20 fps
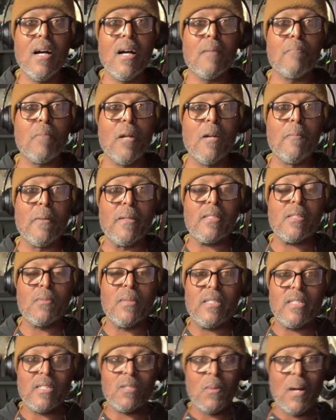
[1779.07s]
purpose,
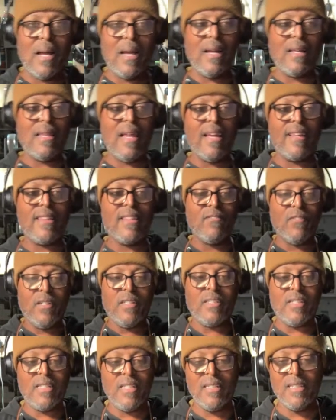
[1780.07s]
which is why I like the
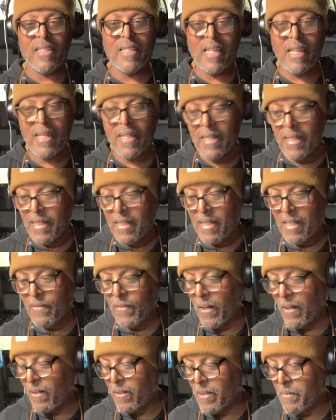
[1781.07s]
versatility of
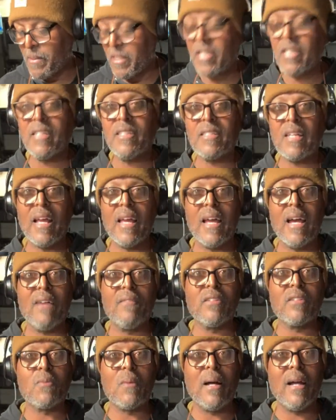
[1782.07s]
all the machines I
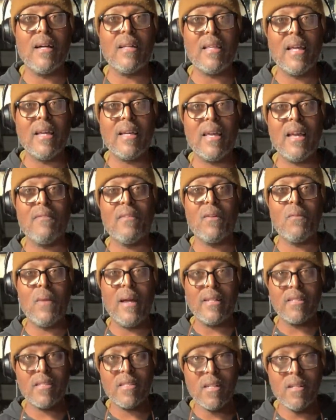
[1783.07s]
have. It's why I like having
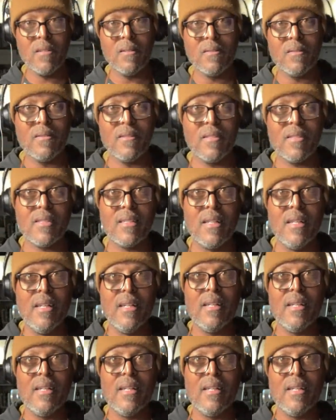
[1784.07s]
whetstones.